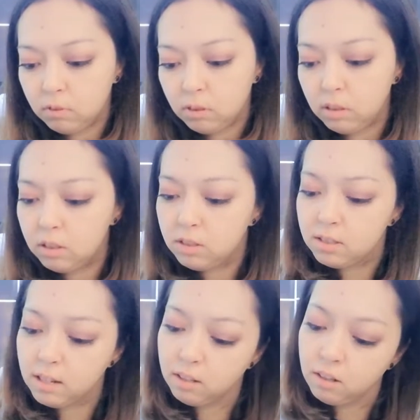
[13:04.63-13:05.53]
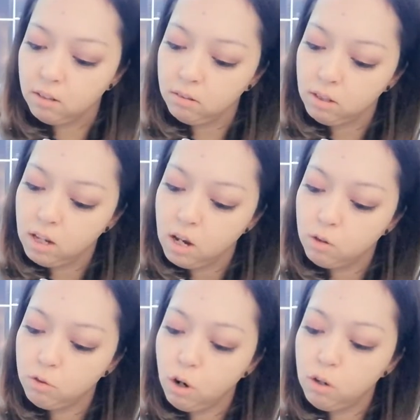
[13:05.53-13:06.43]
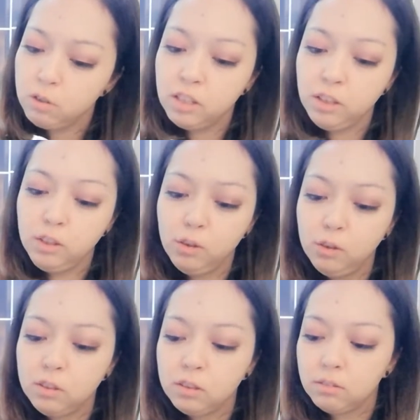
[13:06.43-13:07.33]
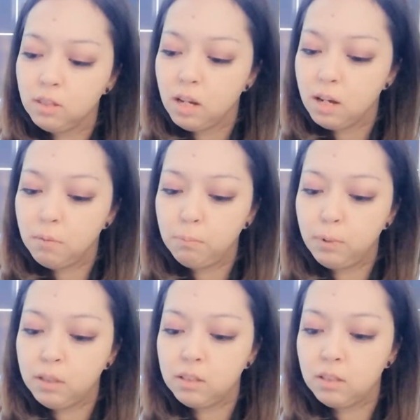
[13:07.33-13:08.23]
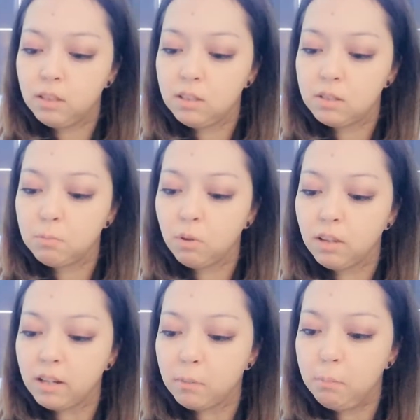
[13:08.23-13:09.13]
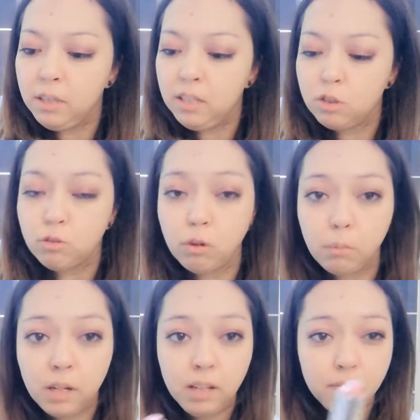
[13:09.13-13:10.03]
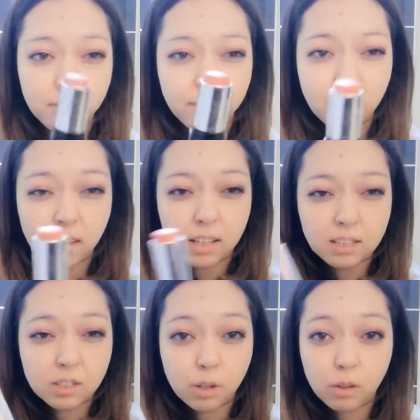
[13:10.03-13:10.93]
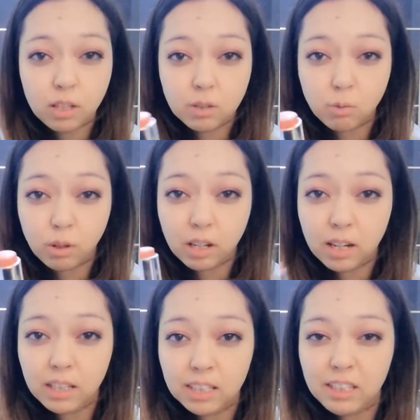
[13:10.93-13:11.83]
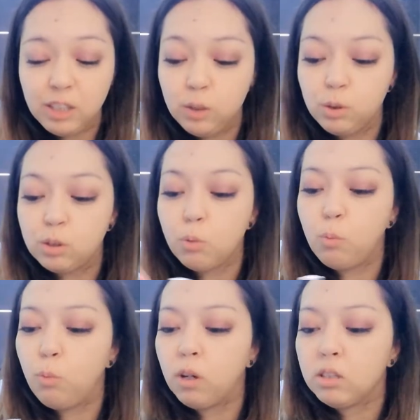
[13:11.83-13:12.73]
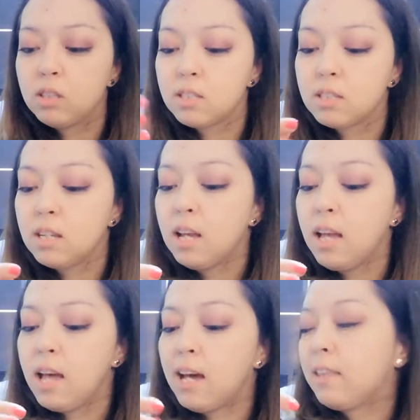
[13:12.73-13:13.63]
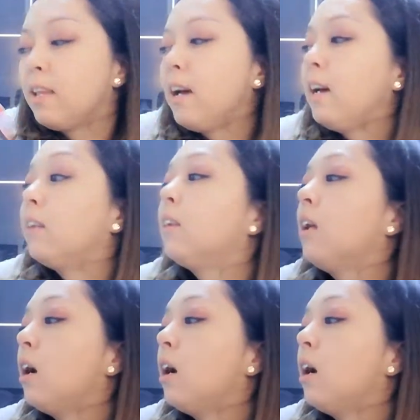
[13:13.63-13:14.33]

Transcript: it's there now, rosy nude, but it's more like a peach for me. So this one I did use once, and then